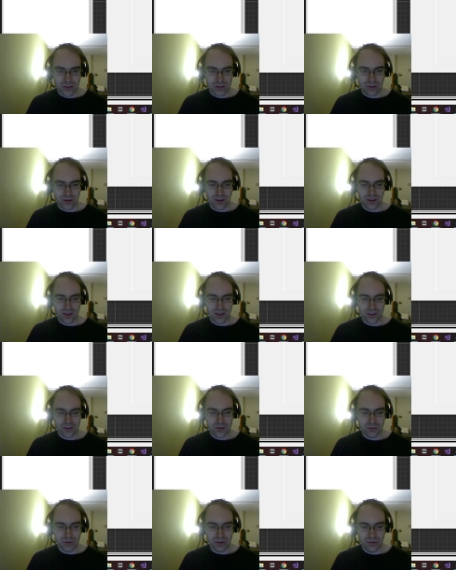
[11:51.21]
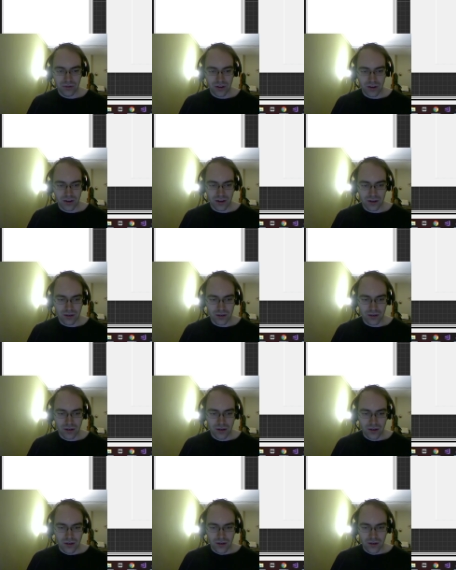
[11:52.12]
So I think that should be fine.
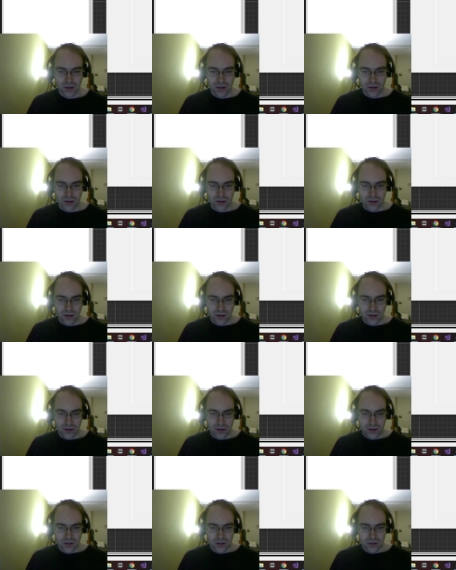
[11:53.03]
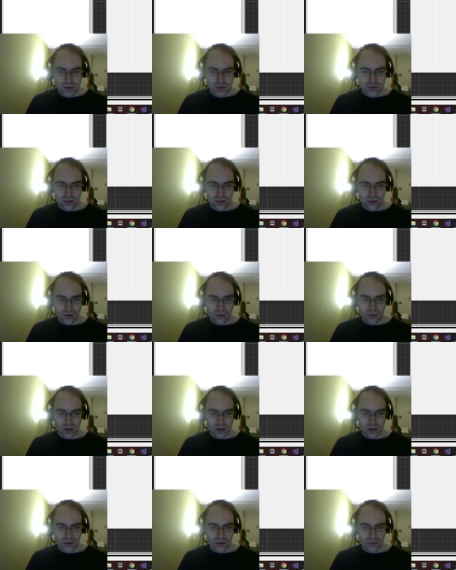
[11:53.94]

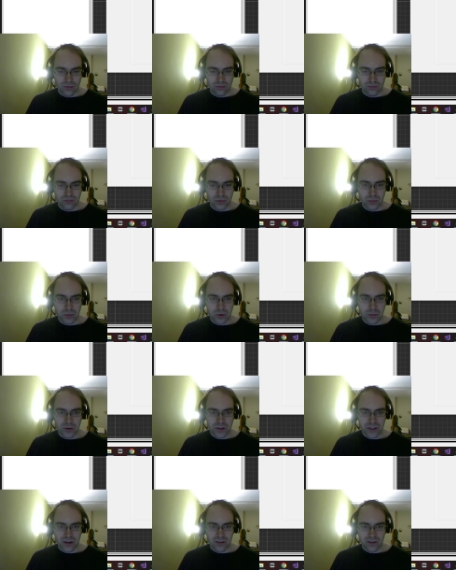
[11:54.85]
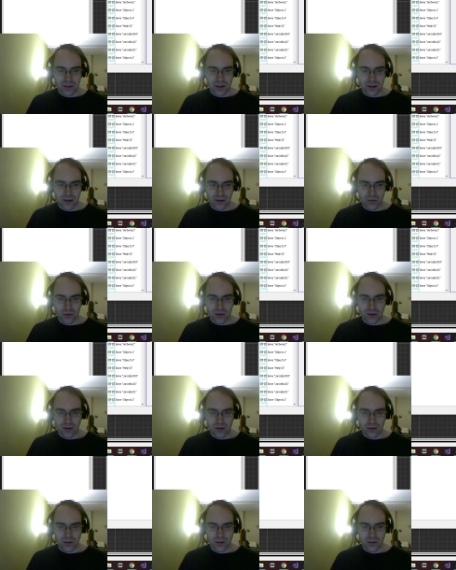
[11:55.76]
So we pretty much have it there
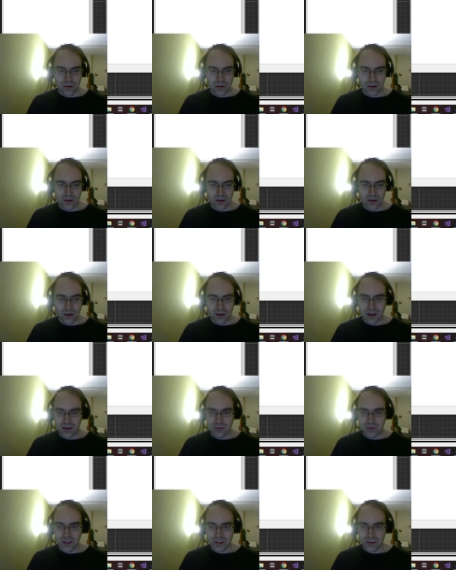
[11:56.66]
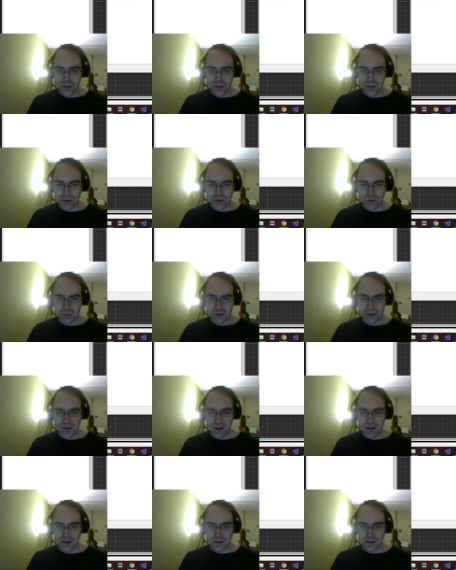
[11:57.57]
where the animations should be
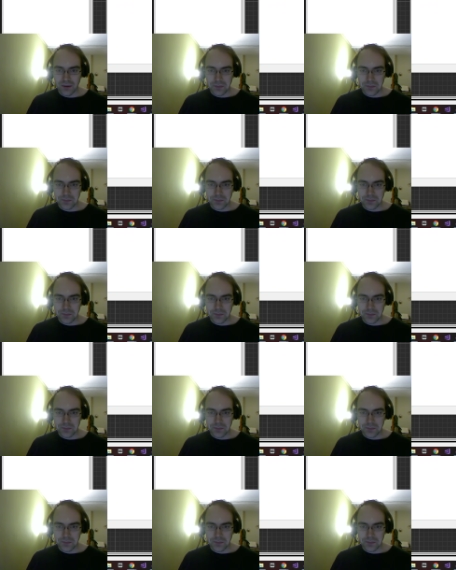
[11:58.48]
lined up.